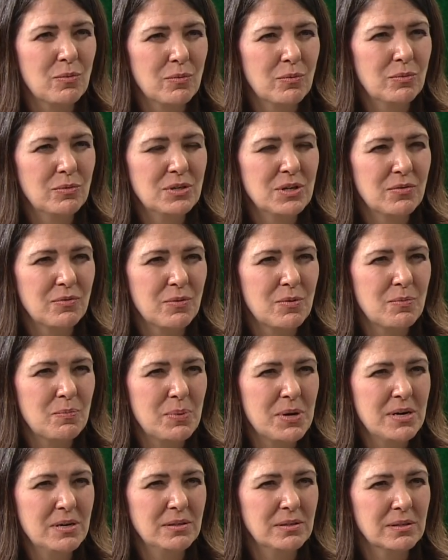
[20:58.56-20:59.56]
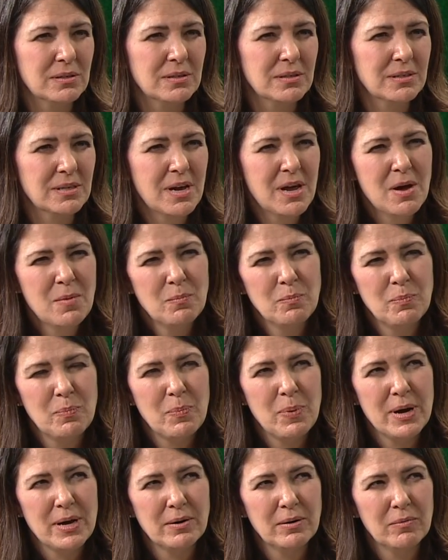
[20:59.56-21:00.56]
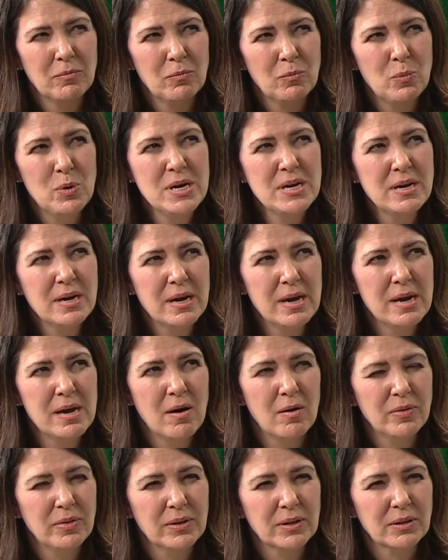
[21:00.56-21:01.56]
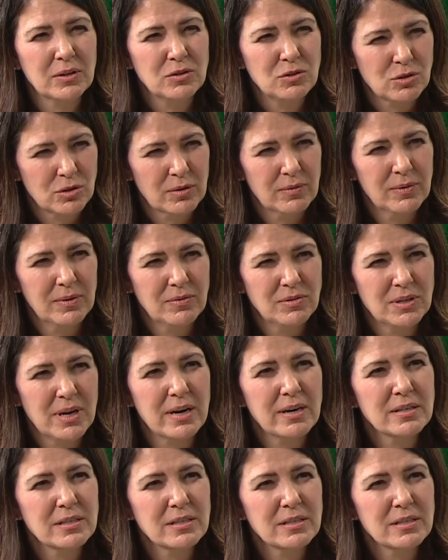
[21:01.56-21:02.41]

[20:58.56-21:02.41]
different pieces? But we, on the conservative side of the